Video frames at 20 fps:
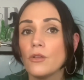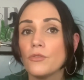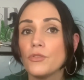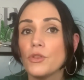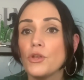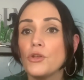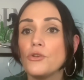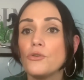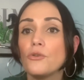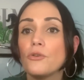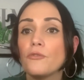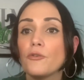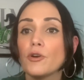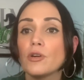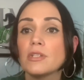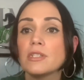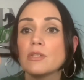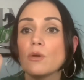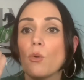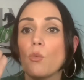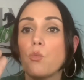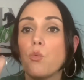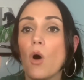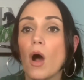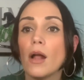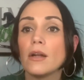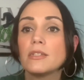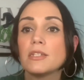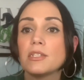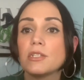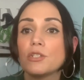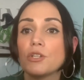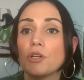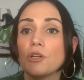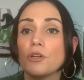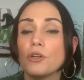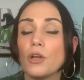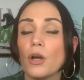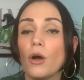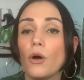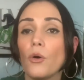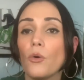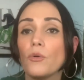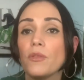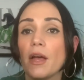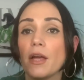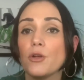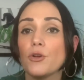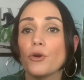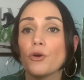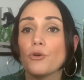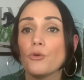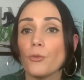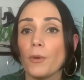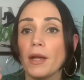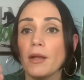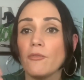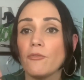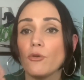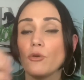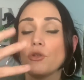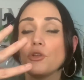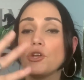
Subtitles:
The universe wants to know that you're grateful.